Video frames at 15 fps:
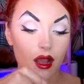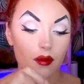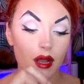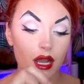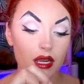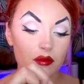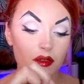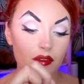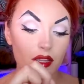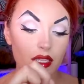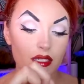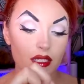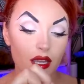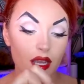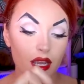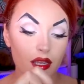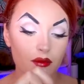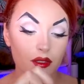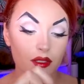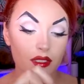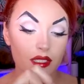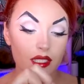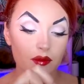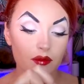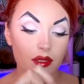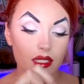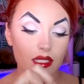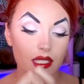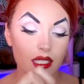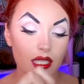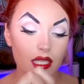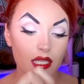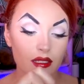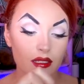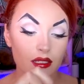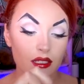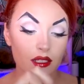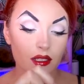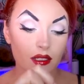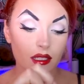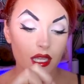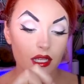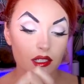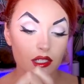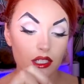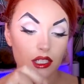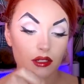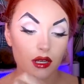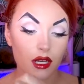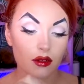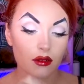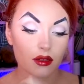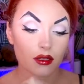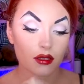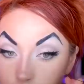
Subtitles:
Bottom of it, I will dip it into the Lash Duo.